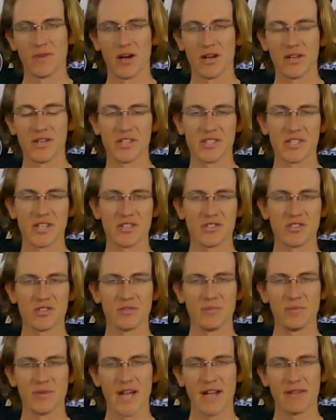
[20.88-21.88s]

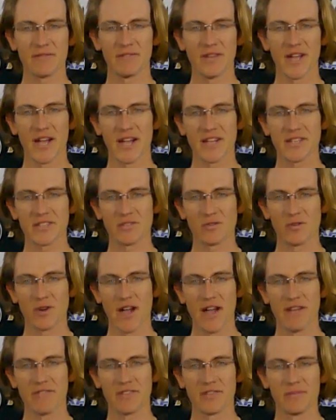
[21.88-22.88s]
unintentional black flags or
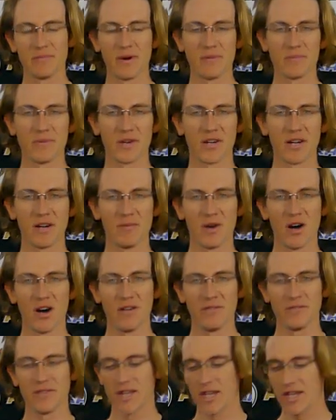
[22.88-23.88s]
having the bumper come off